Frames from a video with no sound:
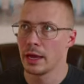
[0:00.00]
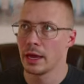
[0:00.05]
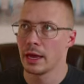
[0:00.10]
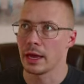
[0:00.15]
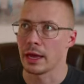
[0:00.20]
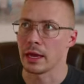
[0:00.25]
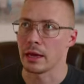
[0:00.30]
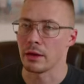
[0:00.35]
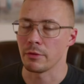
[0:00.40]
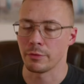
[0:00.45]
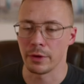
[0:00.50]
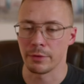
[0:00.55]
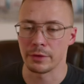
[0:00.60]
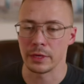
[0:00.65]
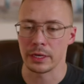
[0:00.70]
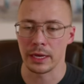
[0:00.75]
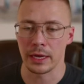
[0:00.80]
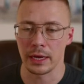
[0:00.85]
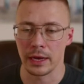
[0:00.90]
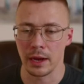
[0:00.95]
a
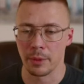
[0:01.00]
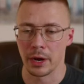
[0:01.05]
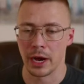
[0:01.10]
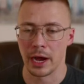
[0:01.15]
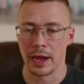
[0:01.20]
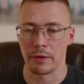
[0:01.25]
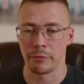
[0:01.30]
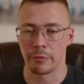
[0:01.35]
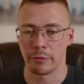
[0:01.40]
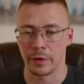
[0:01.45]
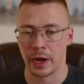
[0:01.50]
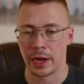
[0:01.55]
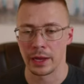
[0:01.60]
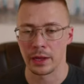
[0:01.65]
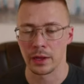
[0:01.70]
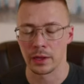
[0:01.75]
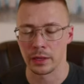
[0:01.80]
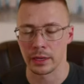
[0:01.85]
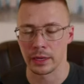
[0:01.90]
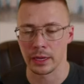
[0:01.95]
fifty gigabyte file